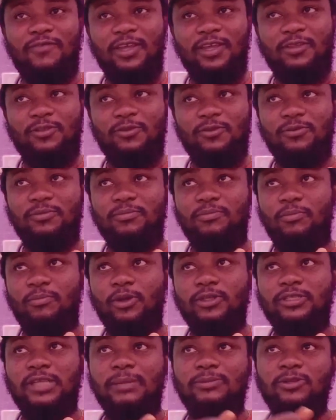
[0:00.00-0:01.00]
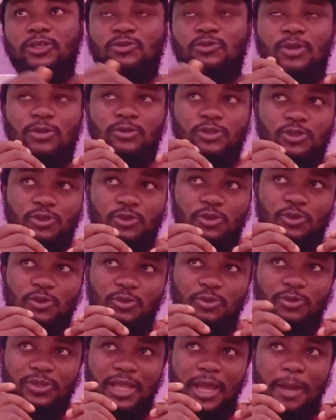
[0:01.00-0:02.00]
But I just want to show you the
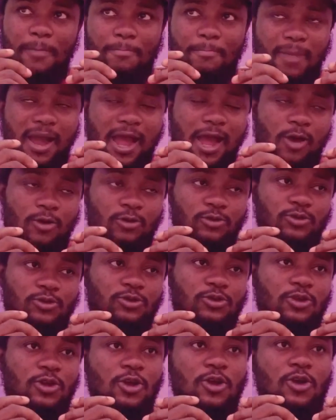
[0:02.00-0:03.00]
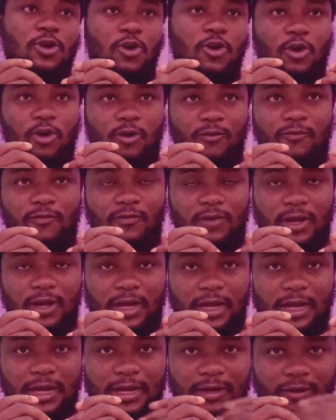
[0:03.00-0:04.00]
amount of
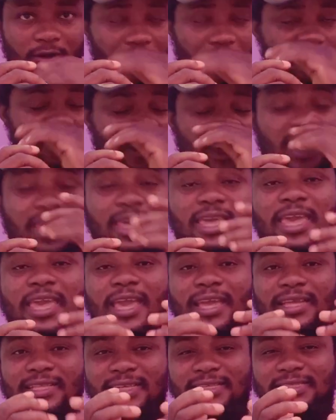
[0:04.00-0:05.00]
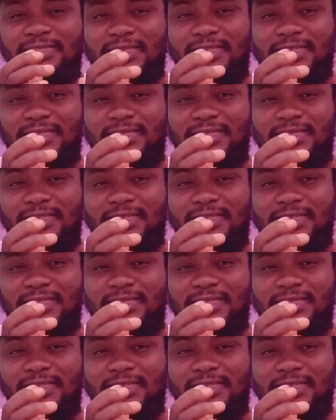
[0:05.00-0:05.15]
care they take